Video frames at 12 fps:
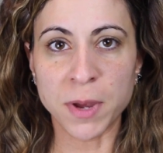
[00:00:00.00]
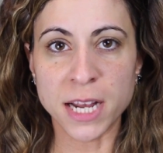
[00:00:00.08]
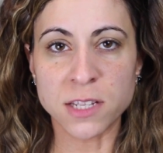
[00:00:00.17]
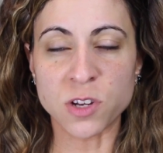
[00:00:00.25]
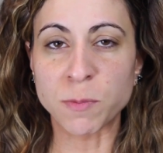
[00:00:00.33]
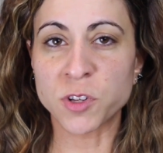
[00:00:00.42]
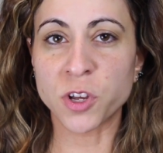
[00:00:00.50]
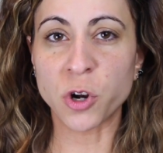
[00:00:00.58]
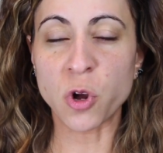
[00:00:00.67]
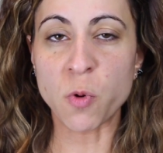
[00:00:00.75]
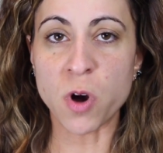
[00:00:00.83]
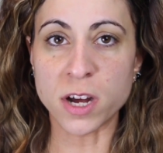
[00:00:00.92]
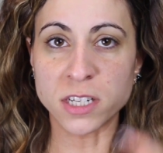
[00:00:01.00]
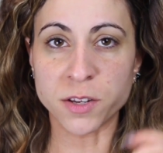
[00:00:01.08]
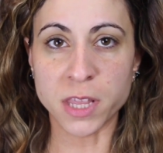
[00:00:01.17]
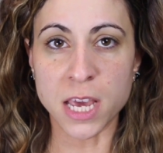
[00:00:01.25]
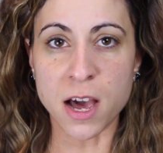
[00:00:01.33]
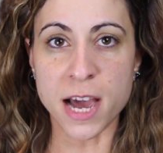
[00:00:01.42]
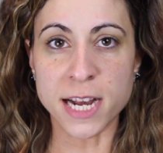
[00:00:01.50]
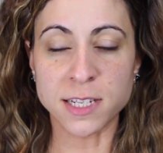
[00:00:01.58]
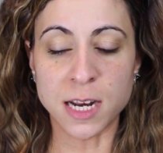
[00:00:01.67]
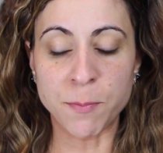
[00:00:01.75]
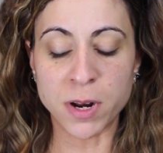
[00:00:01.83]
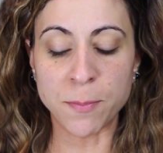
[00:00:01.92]
bit, so I'm just going to go on to the eyes
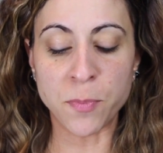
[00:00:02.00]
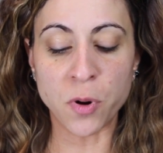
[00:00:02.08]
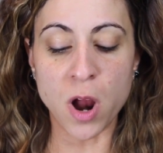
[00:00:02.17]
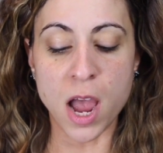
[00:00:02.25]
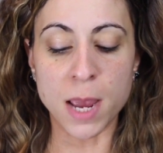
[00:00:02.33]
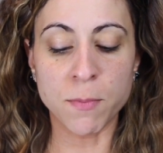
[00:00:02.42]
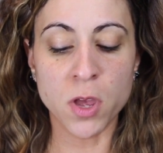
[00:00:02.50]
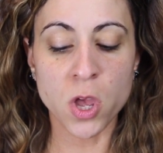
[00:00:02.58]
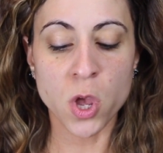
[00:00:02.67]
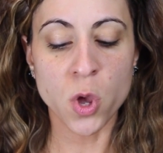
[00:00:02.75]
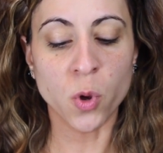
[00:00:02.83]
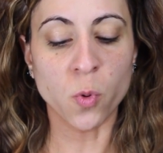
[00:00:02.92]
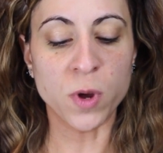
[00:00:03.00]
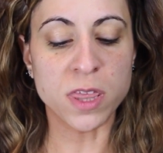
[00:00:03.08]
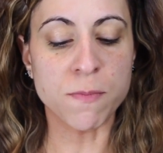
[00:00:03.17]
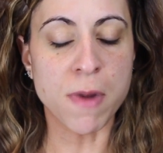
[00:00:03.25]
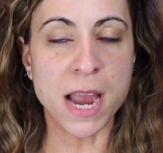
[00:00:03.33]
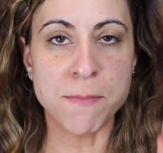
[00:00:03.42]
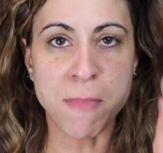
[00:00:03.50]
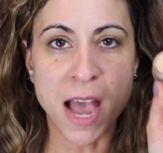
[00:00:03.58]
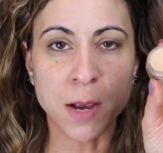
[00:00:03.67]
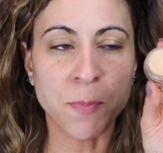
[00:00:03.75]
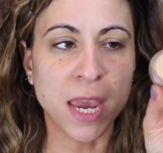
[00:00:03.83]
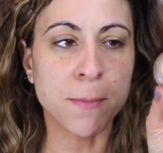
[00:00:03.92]
and I'm going to prime with my
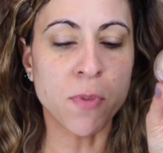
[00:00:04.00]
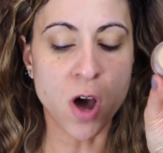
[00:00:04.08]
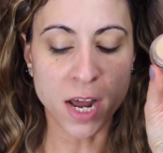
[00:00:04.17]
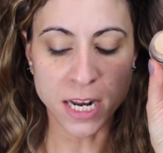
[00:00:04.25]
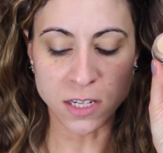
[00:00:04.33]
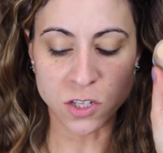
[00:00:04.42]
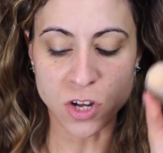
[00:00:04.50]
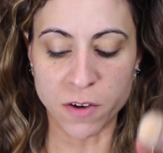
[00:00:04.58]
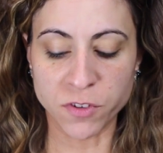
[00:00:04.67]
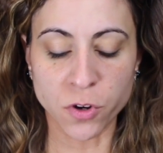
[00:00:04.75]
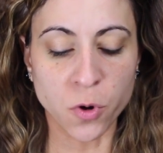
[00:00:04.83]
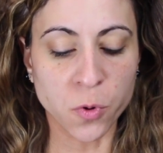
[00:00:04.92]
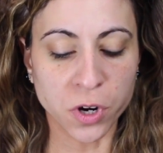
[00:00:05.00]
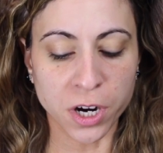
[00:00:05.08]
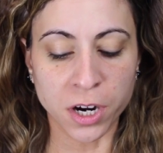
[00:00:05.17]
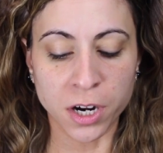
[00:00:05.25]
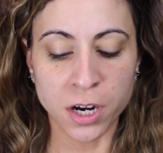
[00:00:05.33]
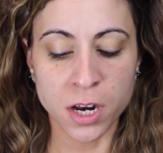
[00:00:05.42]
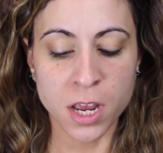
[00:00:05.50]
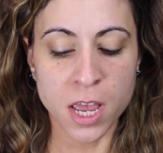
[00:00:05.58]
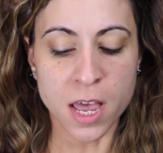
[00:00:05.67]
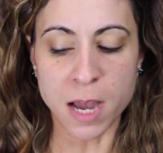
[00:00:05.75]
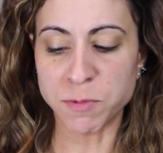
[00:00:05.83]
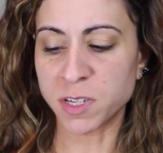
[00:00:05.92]
MAC Paint Pot in Soft Ochre.
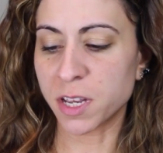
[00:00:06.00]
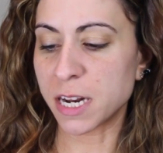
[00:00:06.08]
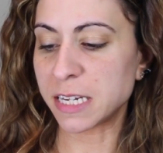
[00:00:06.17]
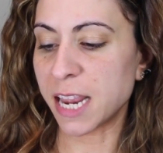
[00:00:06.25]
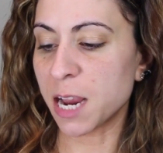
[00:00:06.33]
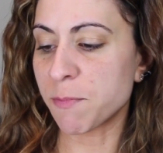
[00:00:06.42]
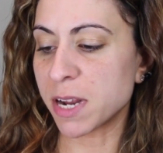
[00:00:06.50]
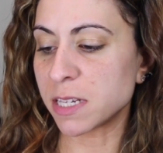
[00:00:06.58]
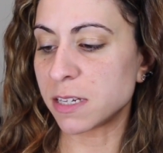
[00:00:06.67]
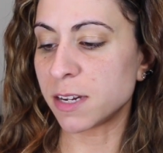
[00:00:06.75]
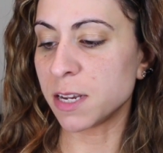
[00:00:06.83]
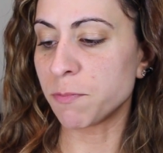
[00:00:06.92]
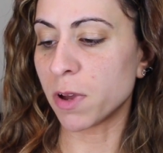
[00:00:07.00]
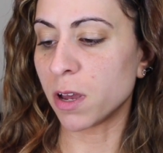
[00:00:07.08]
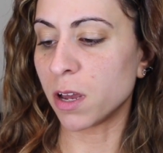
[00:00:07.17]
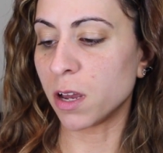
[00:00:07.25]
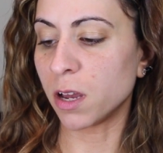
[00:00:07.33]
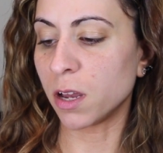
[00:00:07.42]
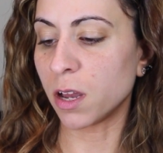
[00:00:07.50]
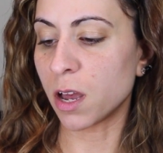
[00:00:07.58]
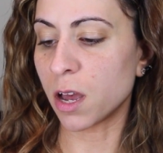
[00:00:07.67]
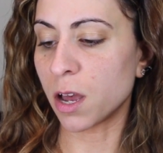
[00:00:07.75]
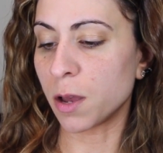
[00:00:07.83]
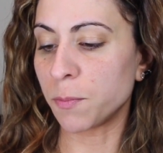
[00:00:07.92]
I'm just going to take my Sigma
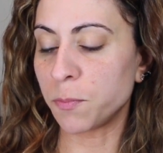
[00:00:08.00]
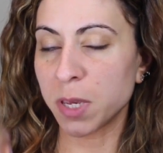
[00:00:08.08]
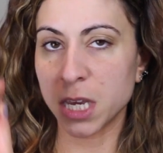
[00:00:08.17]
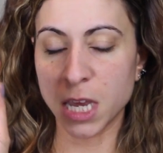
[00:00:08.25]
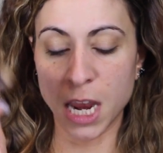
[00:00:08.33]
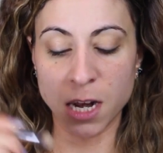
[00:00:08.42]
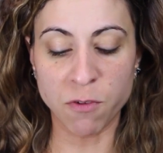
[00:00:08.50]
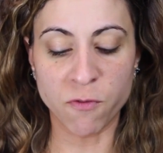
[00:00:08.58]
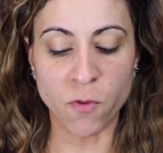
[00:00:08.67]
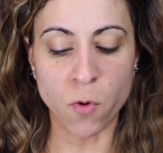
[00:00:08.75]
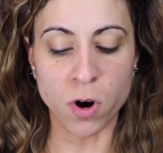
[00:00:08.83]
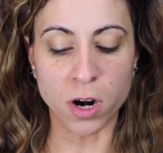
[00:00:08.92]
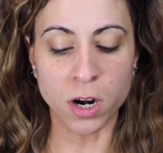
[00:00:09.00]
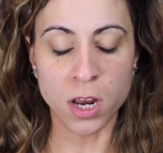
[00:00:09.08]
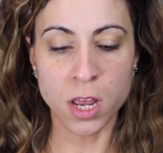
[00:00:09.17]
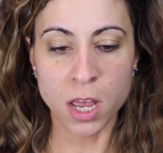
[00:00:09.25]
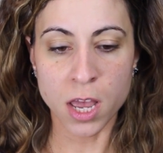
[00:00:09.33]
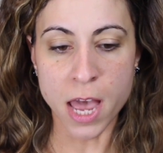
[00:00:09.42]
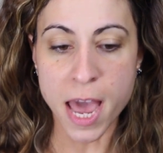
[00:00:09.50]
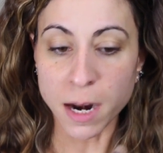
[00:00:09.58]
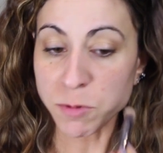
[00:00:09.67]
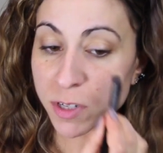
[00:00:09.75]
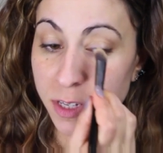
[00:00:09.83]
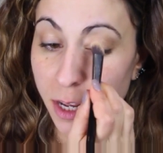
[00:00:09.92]
uh, P84 and
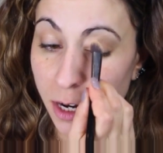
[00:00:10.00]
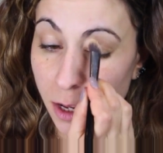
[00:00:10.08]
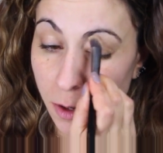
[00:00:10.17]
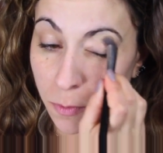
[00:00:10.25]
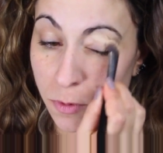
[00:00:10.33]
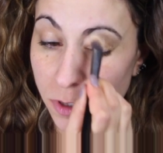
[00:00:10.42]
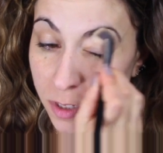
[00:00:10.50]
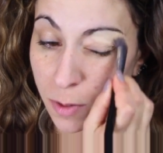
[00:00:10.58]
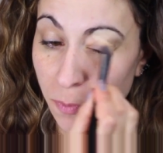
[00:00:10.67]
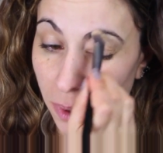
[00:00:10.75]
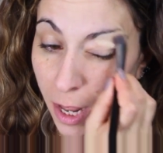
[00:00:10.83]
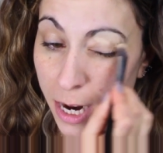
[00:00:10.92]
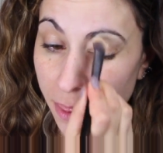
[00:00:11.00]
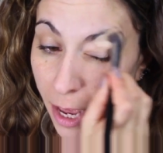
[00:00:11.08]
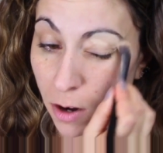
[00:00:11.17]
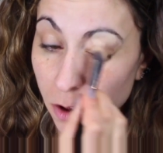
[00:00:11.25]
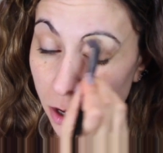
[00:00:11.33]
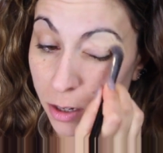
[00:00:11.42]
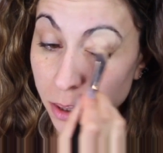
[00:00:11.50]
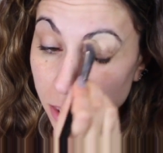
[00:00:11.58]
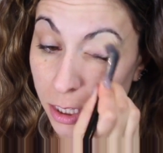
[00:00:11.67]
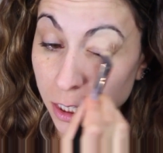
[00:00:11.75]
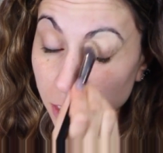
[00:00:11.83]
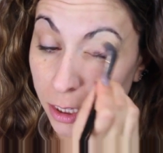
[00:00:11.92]
I'm just going to just apply that on
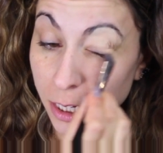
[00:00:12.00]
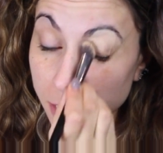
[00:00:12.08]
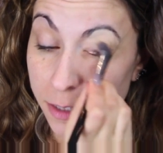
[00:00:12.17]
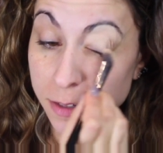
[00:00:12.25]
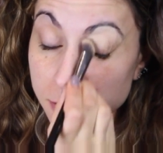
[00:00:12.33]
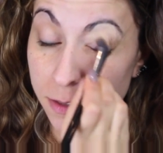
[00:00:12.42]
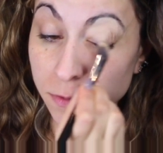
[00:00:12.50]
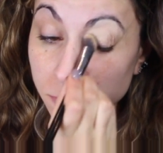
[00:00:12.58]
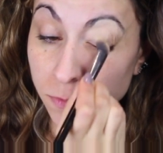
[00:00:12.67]
the lids.